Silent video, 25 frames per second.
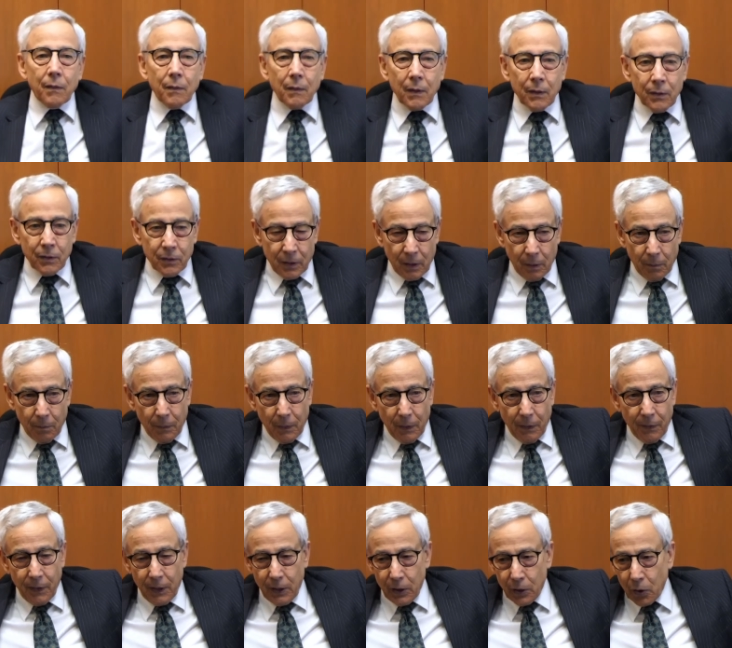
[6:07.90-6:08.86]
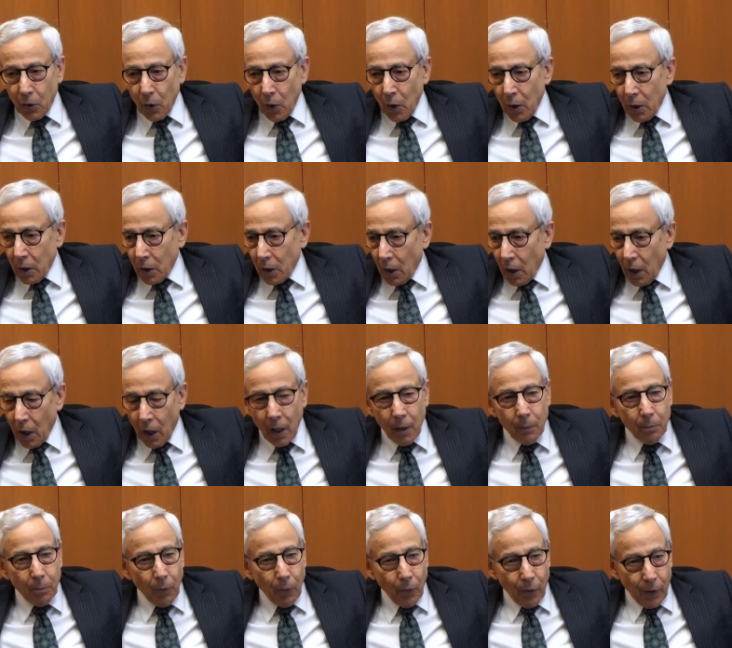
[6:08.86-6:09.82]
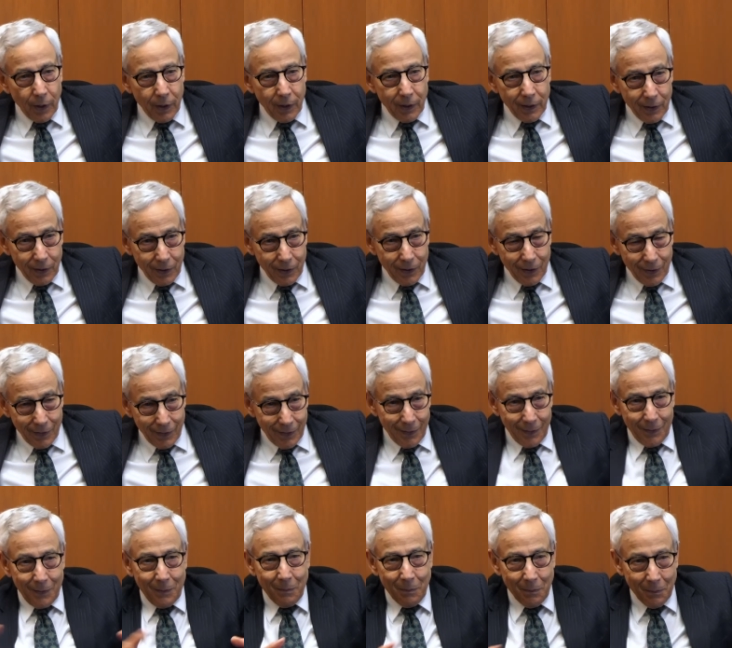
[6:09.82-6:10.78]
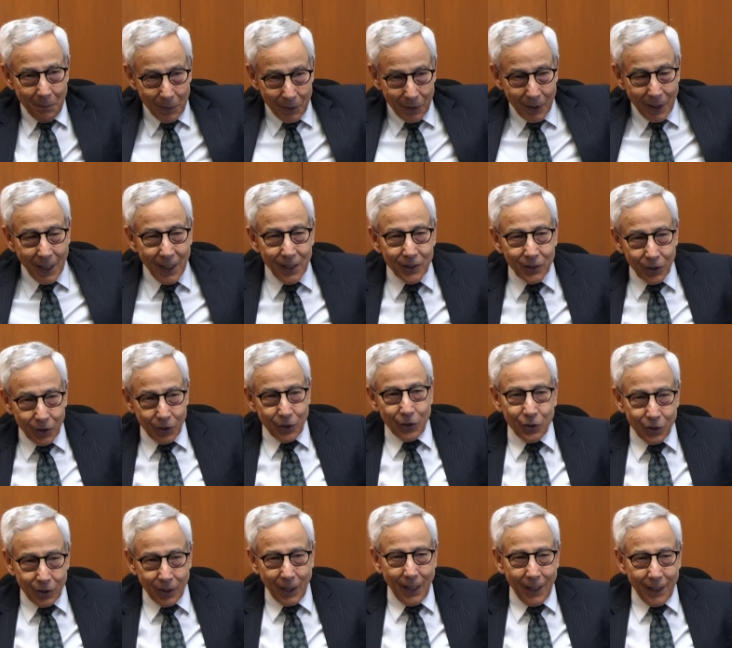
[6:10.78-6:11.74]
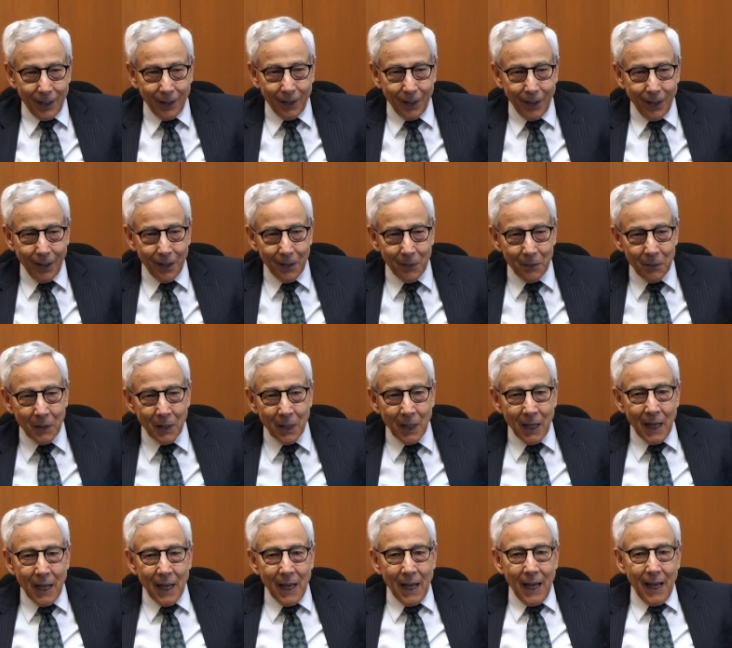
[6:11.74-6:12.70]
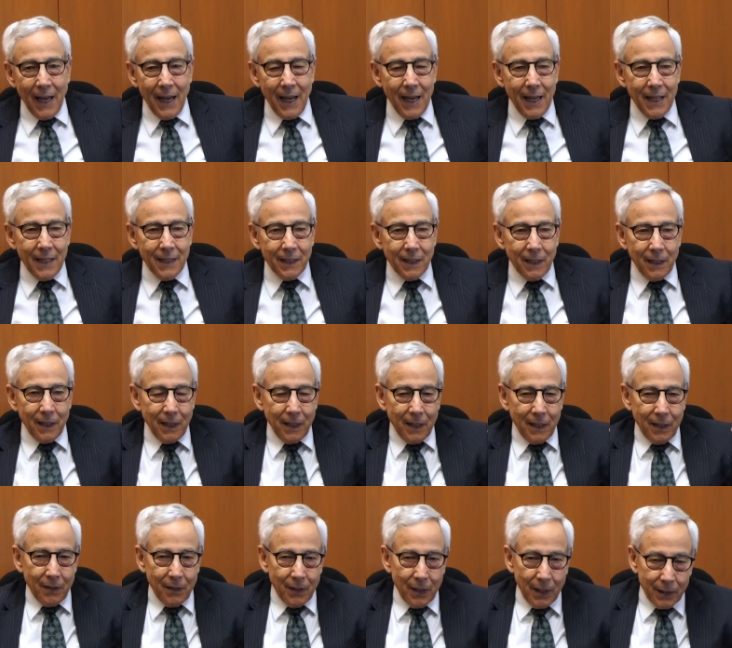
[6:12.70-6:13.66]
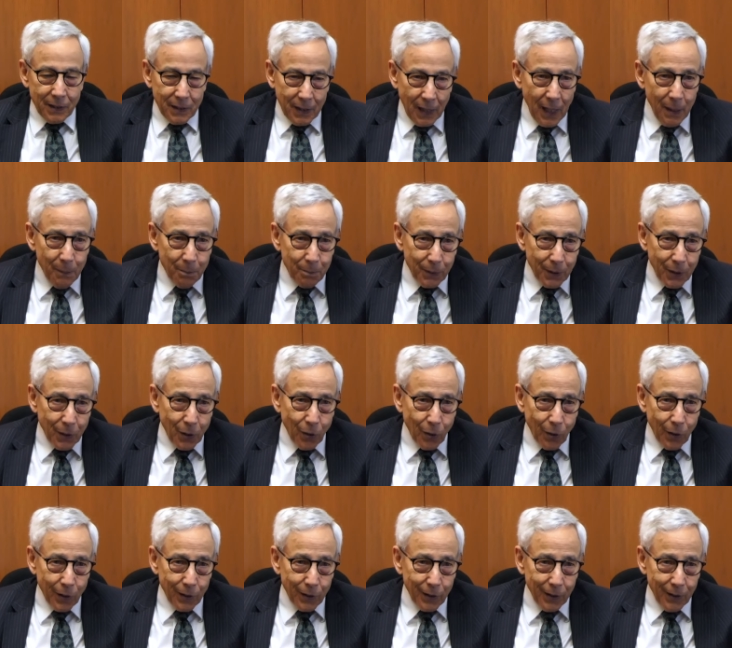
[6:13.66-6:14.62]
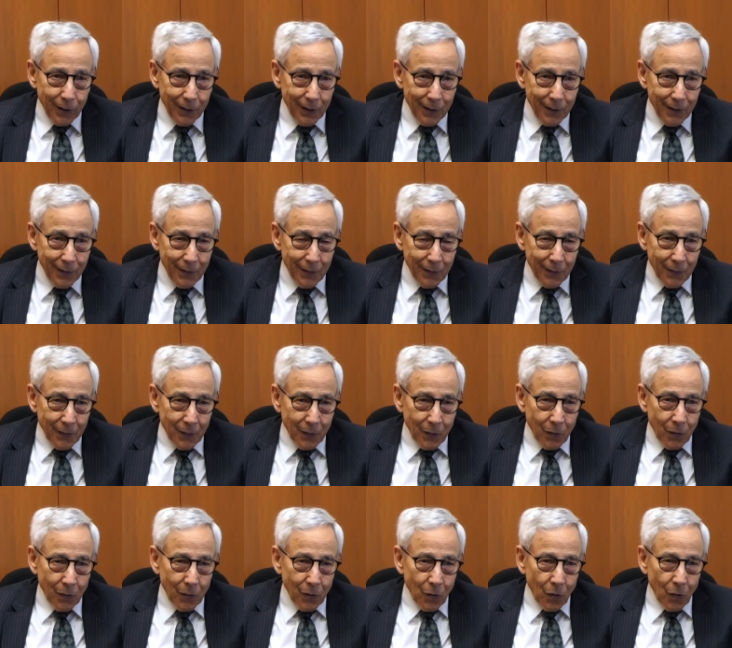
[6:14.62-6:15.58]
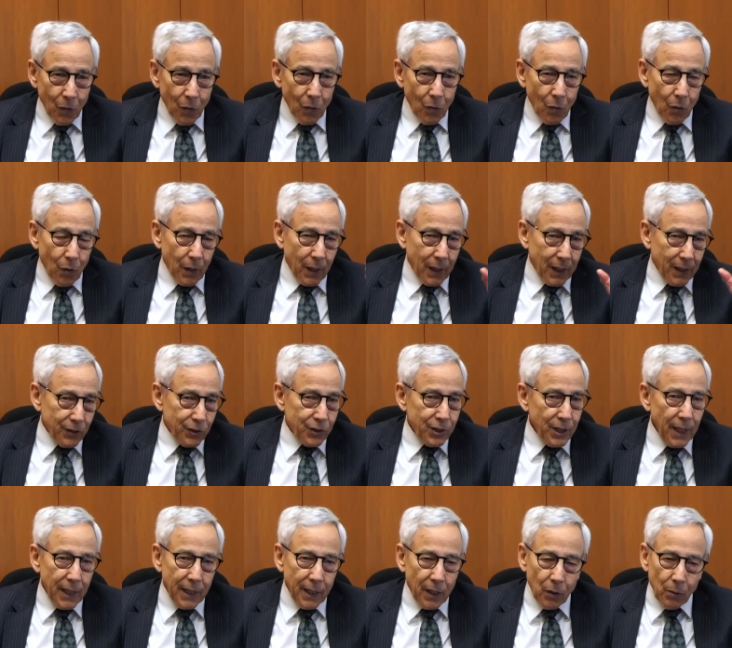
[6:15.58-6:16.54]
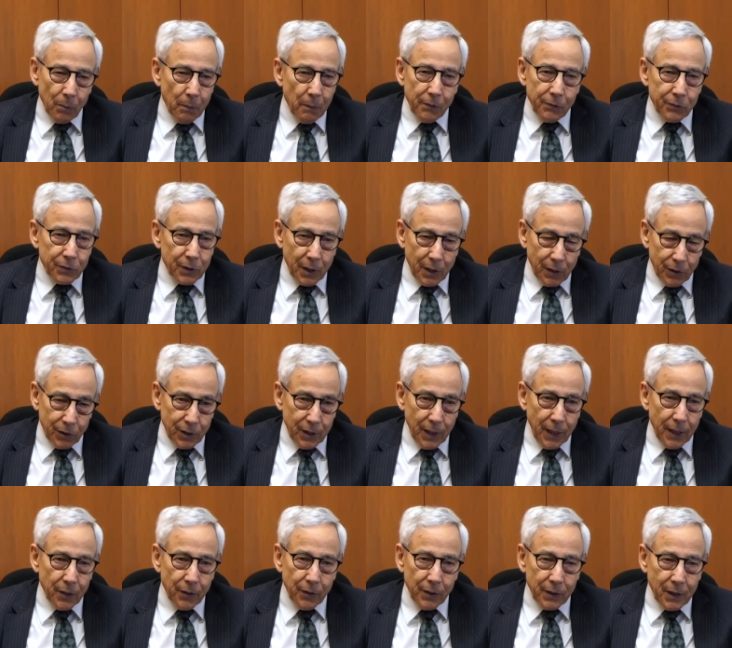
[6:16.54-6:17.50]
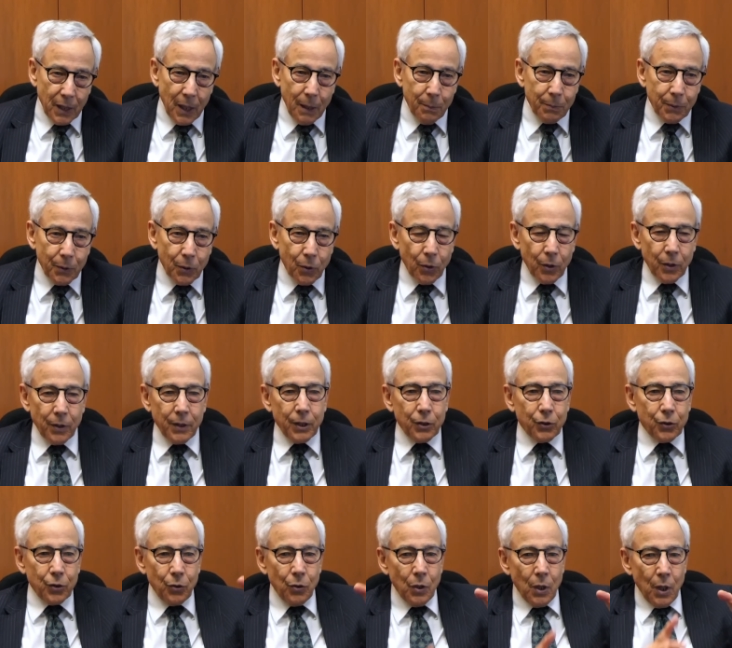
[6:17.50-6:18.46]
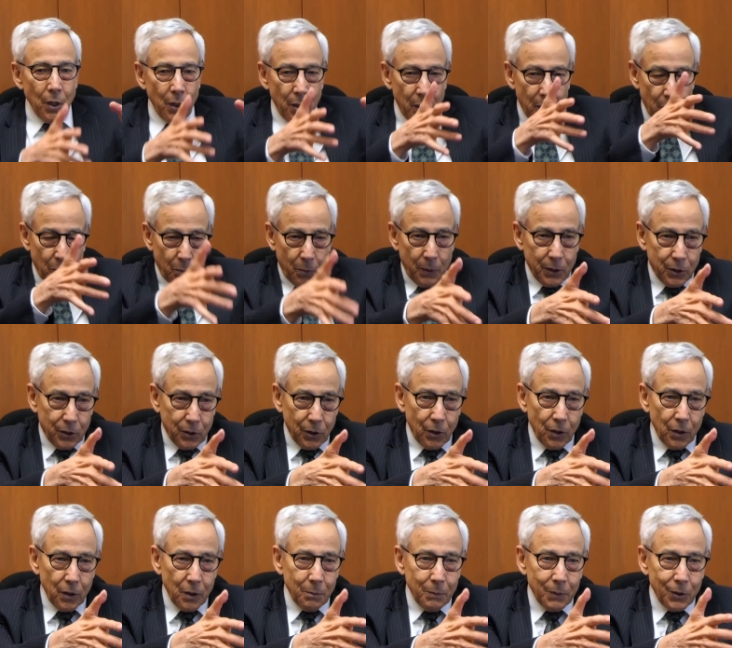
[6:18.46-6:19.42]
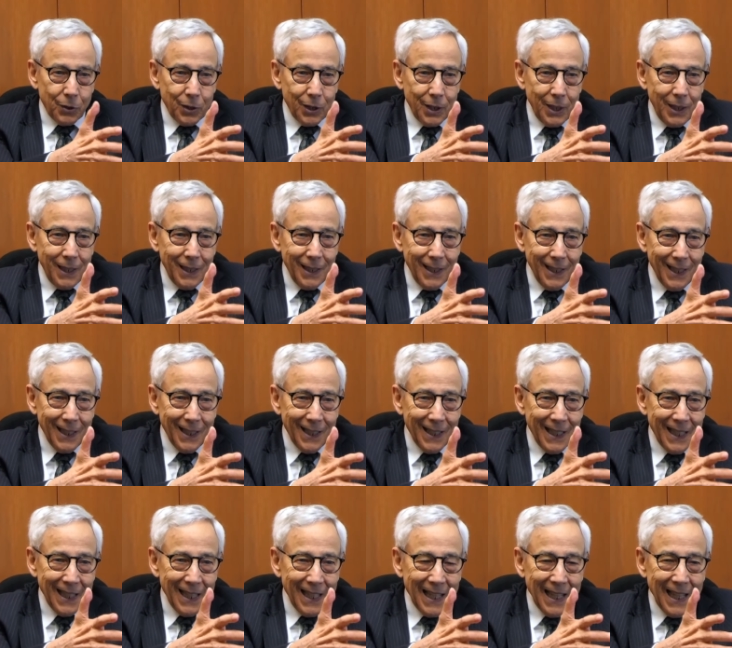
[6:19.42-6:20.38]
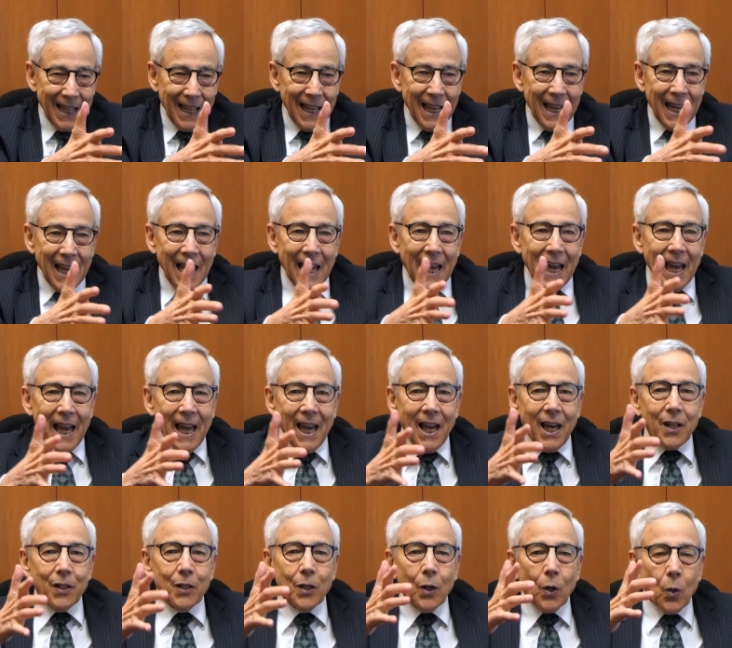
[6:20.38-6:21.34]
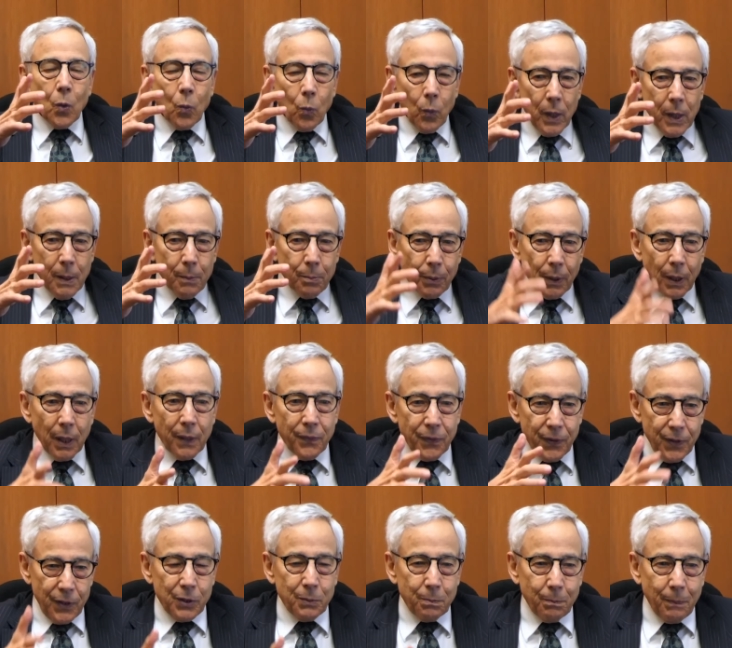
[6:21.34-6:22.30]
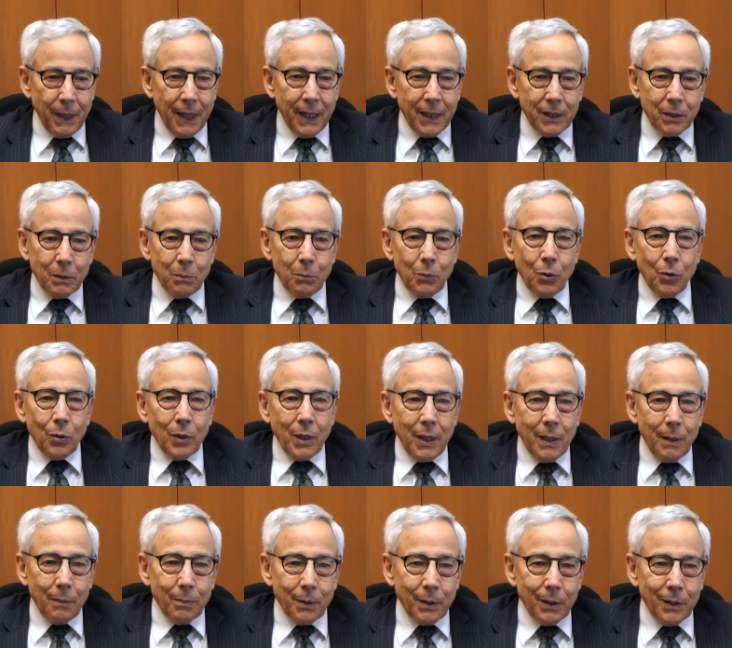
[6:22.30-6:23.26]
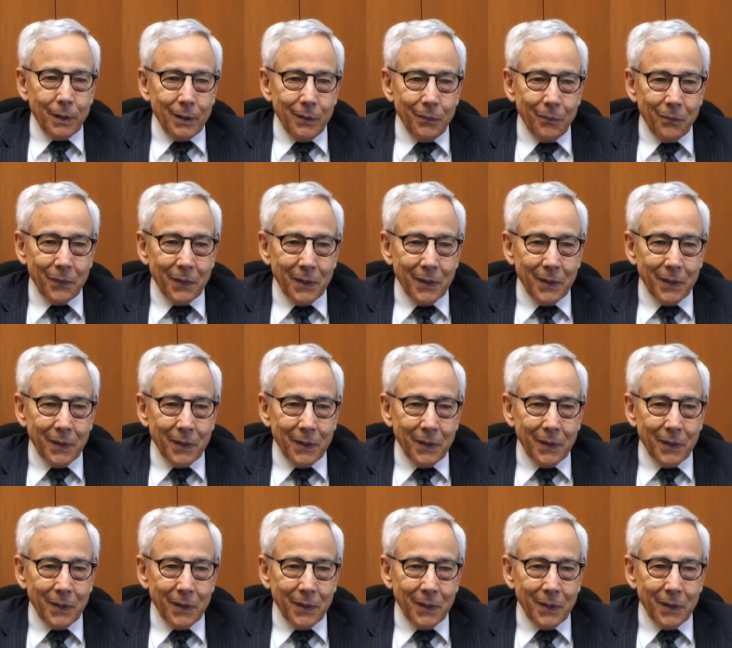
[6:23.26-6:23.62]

some of these cardboard skis that you stand on, and a, a, tape recorder or a cassette. I don't remember if it was a cassette or a tape recorder that you that we sit in the machine. And we brought this back to Mont Gabriel.